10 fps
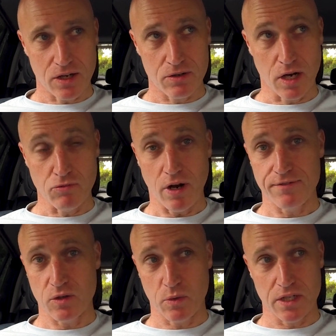
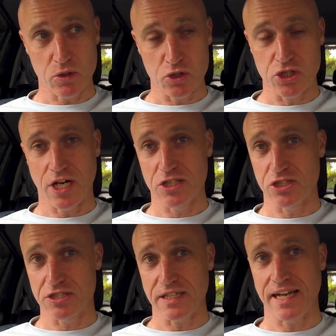arrived at one of your
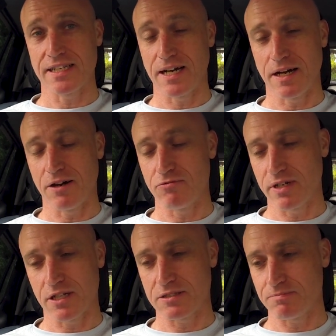chargers, and I've
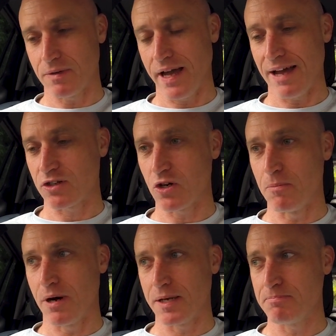realised I haven't
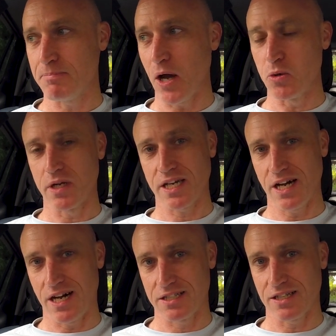got my Polar
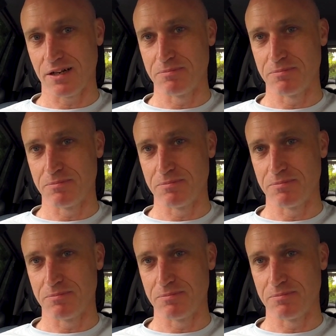card.